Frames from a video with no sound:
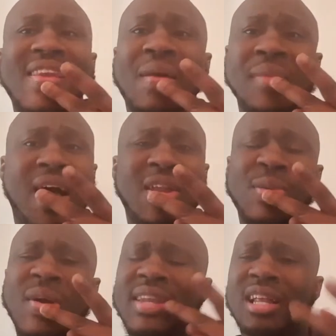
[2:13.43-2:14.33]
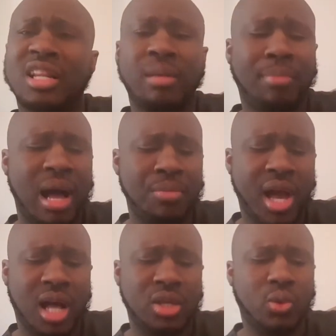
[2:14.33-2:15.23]
Let me all know what kind of lip balm
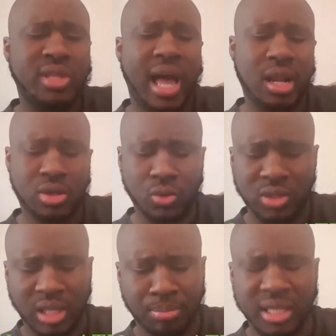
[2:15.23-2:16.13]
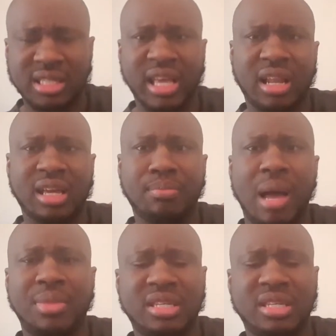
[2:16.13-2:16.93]
y'all use. I'll use the Blistex lip balm.